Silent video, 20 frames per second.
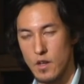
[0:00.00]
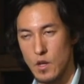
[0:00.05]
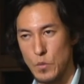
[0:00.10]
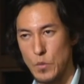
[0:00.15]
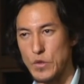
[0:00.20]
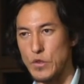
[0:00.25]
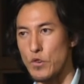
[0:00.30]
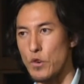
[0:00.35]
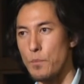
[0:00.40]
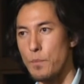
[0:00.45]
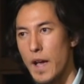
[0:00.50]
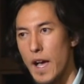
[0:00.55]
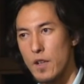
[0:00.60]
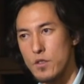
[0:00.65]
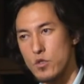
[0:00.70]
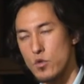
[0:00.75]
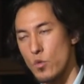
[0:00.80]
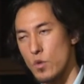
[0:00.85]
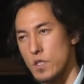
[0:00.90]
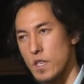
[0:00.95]
When you're
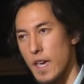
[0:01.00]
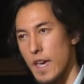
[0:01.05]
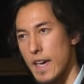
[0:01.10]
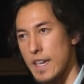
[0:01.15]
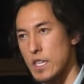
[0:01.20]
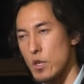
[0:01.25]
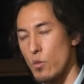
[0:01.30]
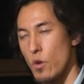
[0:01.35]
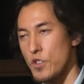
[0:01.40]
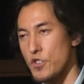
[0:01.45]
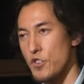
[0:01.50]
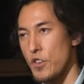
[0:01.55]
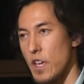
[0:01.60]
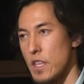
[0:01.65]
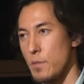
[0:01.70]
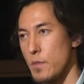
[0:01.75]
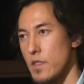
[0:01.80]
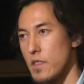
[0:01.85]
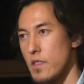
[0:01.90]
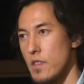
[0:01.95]
about to attack, you want your
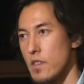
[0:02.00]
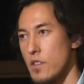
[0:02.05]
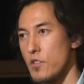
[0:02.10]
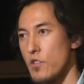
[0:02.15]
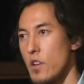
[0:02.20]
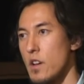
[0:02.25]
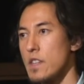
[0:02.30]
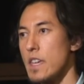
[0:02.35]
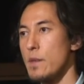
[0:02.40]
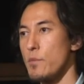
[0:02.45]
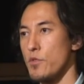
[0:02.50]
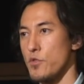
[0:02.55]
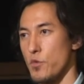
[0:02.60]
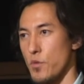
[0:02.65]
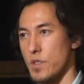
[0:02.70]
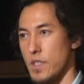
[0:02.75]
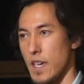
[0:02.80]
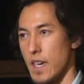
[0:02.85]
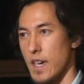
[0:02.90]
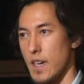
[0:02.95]
enemy to think you're unable to
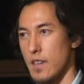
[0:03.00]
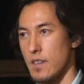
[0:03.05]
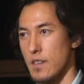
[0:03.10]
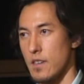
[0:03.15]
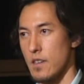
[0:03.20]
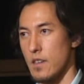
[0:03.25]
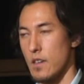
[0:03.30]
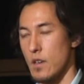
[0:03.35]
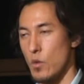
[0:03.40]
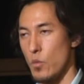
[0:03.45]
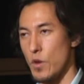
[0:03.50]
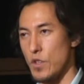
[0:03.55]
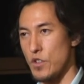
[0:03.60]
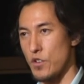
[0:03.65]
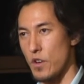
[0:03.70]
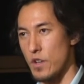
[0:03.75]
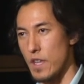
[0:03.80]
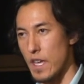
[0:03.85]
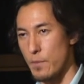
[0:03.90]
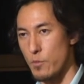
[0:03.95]
attack. When
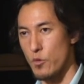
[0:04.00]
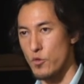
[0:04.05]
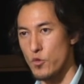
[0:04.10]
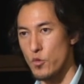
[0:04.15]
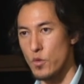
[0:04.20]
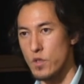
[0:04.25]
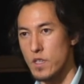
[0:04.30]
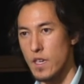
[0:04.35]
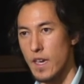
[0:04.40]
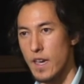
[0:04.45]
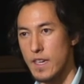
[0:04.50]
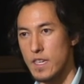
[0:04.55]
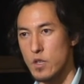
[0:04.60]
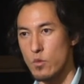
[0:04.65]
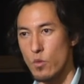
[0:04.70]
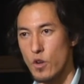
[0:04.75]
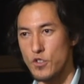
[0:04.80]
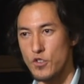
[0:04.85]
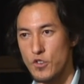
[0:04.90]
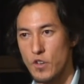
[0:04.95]
you're unable to attack, you
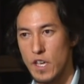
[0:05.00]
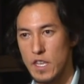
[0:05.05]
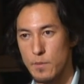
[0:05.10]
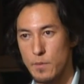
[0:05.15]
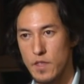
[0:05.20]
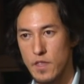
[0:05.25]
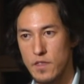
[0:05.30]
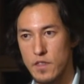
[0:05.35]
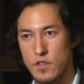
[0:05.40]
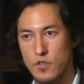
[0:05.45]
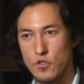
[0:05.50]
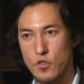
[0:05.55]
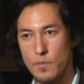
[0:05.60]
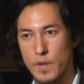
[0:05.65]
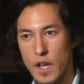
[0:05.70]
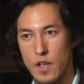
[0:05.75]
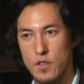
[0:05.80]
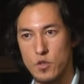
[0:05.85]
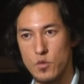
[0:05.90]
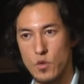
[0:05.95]
want your enemy to think you're
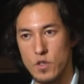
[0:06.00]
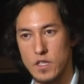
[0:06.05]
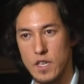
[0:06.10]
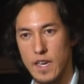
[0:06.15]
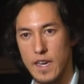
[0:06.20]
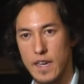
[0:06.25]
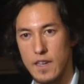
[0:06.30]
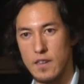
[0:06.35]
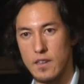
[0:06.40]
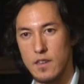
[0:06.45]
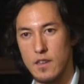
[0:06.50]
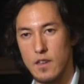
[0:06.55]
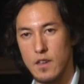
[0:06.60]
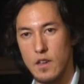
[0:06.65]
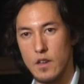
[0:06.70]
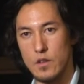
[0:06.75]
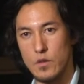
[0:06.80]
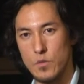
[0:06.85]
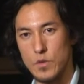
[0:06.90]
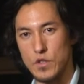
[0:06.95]
about to attack.
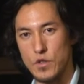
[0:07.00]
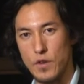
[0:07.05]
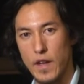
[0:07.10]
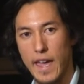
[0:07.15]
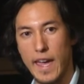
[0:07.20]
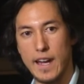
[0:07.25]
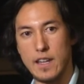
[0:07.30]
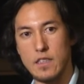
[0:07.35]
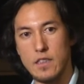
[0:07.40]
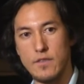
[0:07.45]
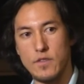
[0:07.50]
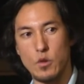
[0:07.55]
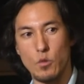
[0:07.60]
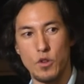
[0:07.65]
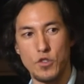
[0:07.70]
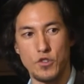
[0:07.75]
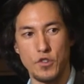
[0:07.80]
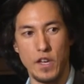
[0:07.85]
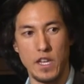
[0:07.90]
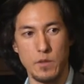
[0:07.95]
When you're active, you
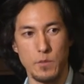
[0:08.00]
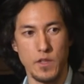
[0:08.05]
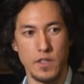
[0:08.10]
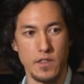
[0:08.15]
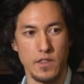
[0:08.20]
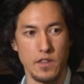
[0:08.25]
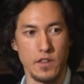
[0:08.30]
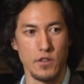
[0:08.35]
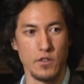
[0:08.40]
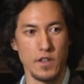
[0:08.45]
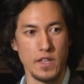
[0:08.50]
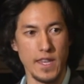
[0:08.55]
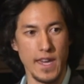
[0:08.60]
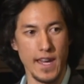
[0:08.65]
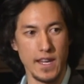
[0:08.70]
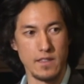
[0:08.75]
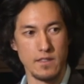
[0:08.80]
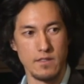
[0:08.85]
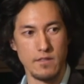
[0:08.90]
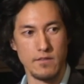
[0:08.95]
want your enemy to think you're
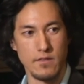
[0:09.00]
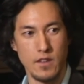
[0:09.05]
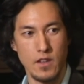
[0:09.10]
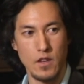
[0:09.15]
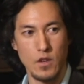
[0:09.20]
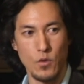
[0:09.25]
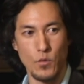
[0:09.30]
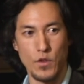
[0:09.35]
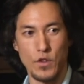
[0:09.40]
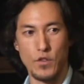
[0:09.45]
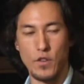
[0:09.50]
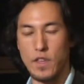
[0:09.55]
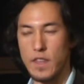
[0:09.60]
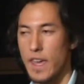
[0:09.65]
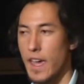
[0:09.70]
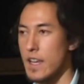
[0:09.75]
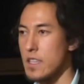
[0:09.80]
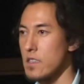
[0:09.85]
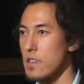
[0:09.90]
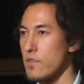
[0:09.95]
inactive. When you're
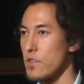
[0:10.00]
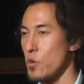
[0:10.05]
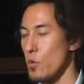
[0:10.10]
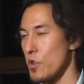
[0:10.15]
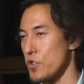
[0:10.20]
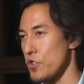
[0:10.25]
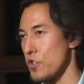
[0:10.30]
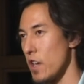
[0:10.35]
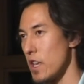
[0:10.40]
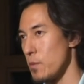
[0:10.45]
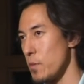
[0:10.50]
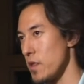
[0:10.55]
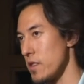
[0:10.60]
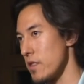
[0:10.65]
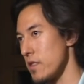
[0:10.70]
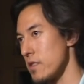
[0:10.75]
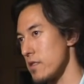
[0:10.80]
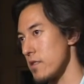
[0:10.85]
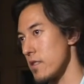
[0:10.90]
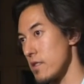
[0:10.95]
inactive, you want your enemy
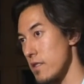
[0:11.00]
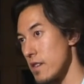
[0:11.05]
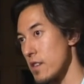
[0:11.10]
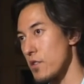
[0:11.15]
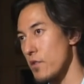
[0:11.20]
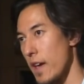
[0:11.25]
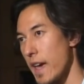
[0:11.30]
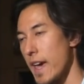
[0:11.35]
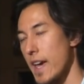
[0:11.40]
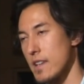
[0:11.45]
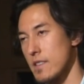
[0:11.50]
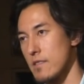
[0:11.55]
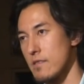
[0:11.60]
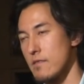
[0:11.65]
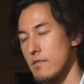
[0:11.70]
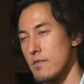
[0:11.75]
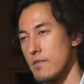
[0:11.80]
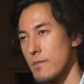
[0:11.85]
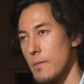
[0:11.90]
to, to think you're active.